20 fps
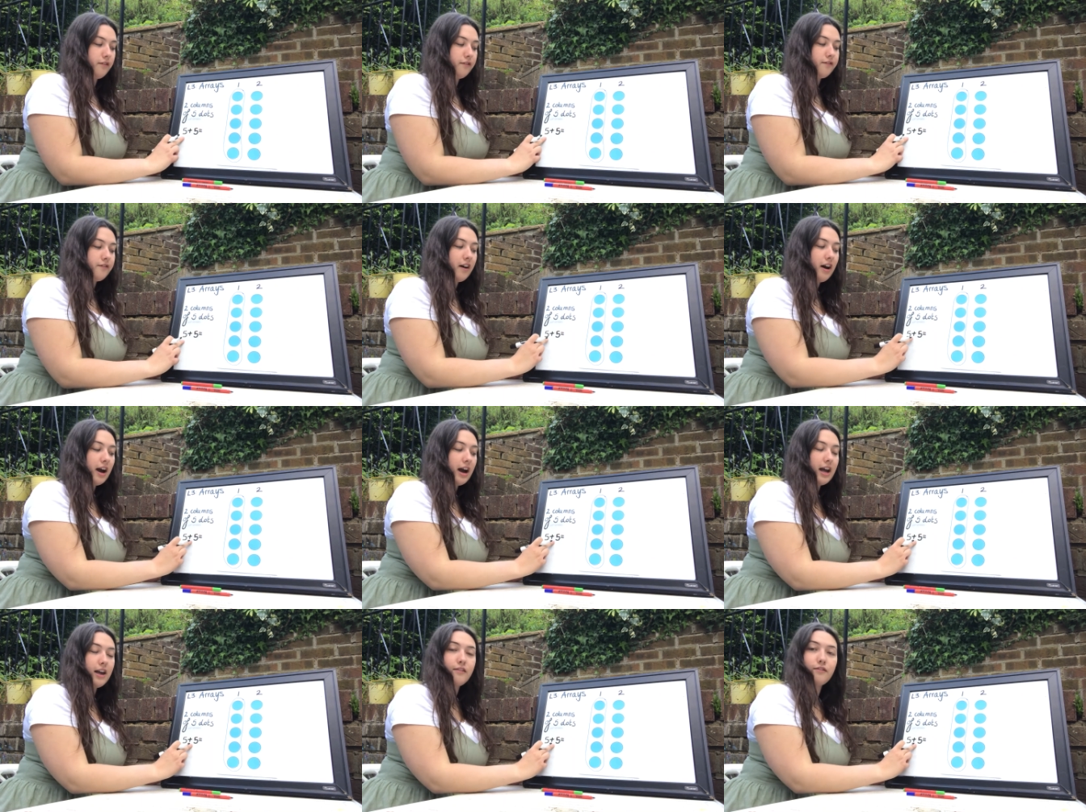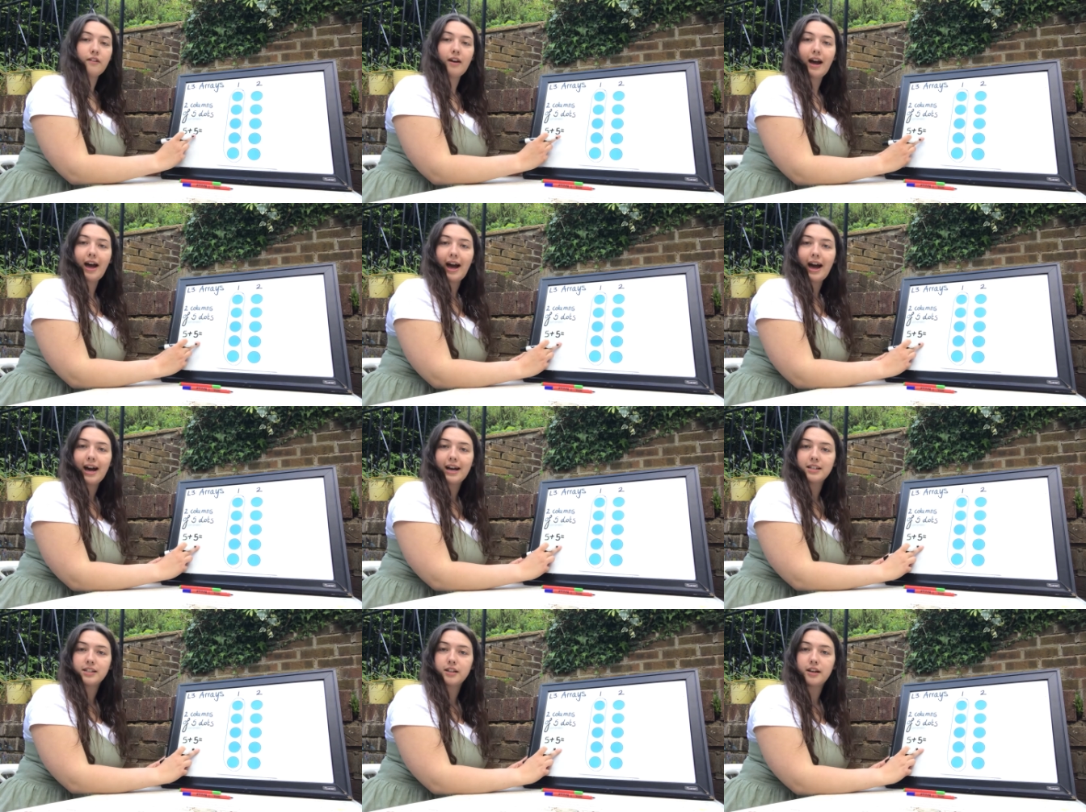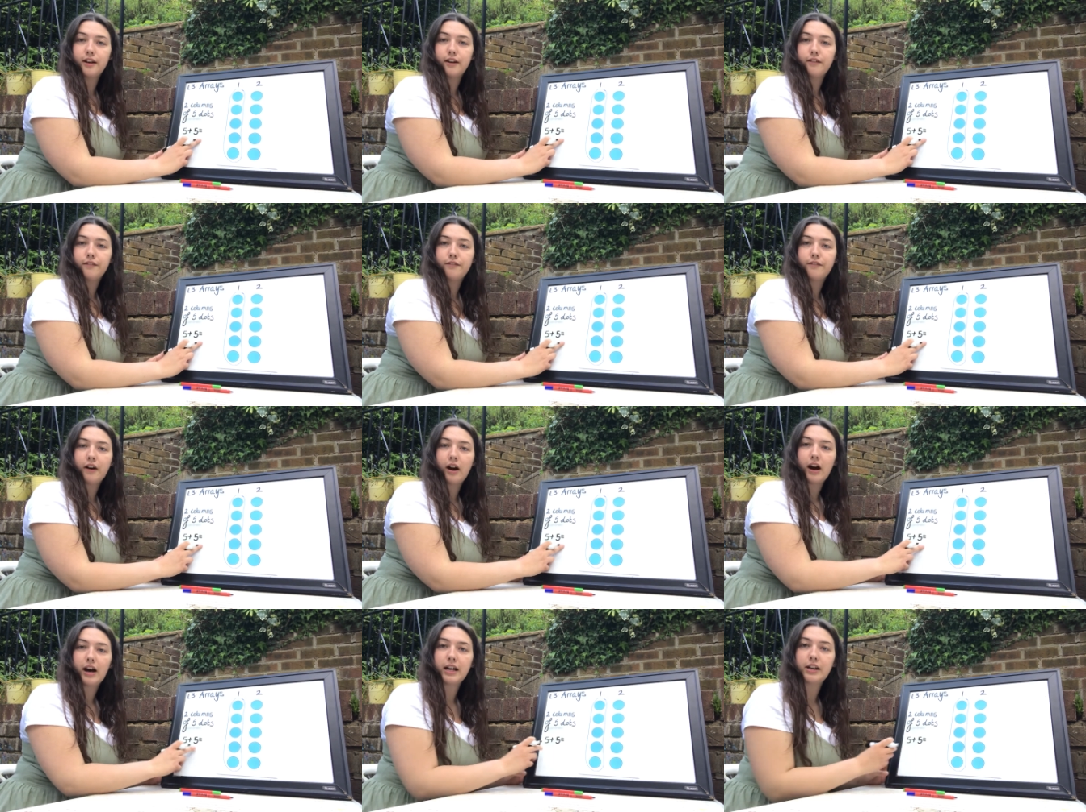Five, add
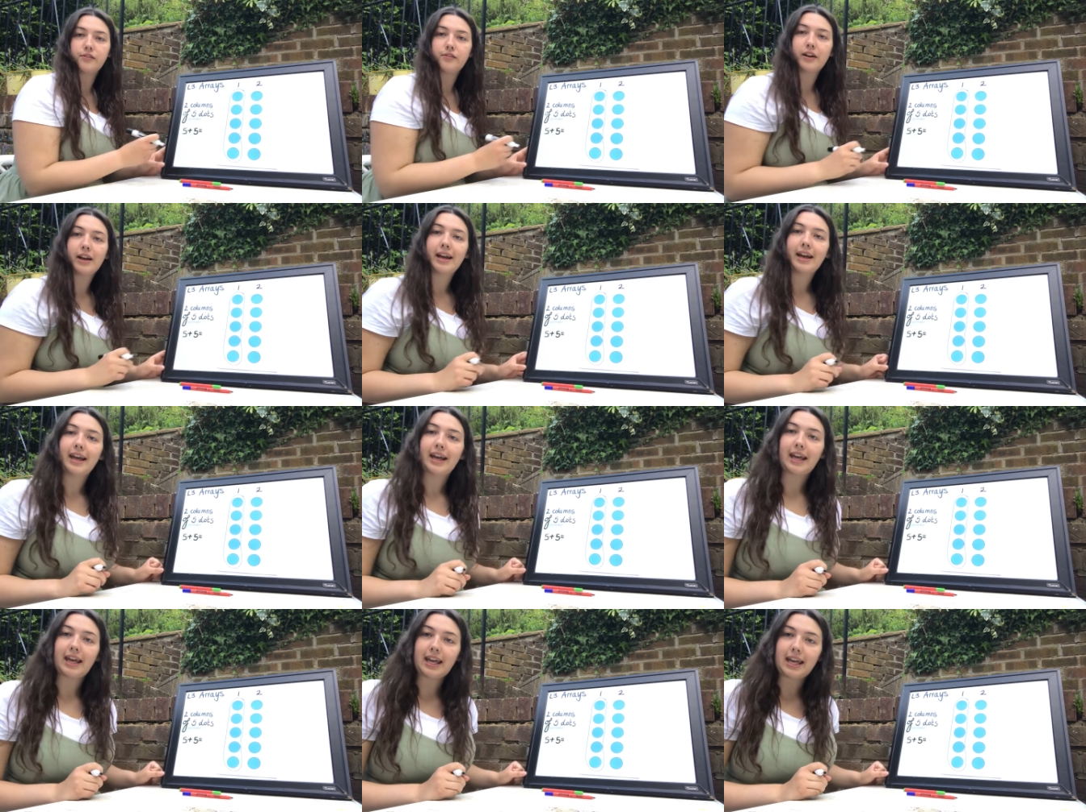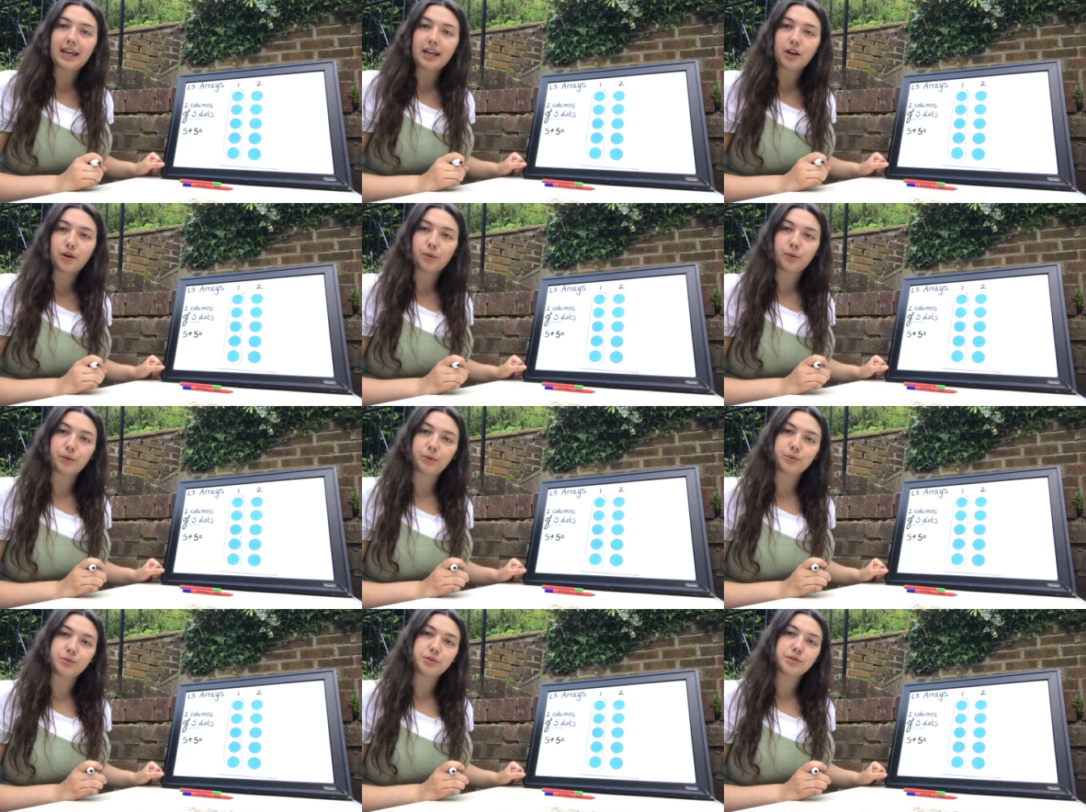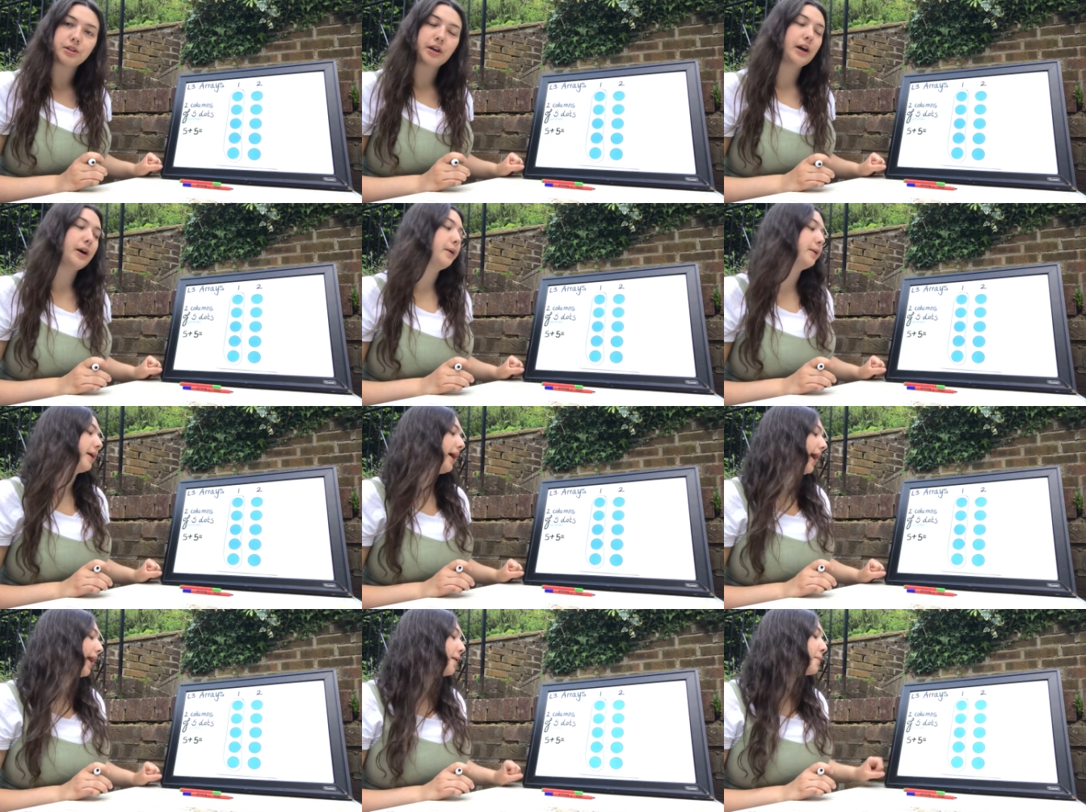five, equals,
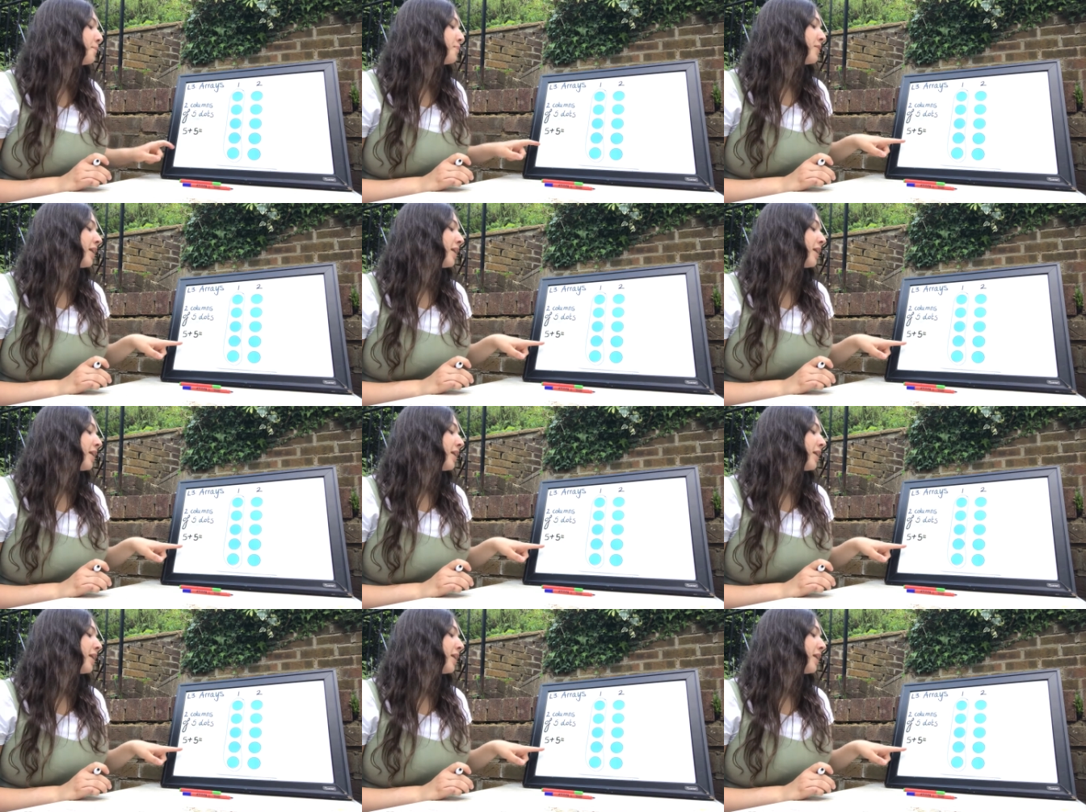okay?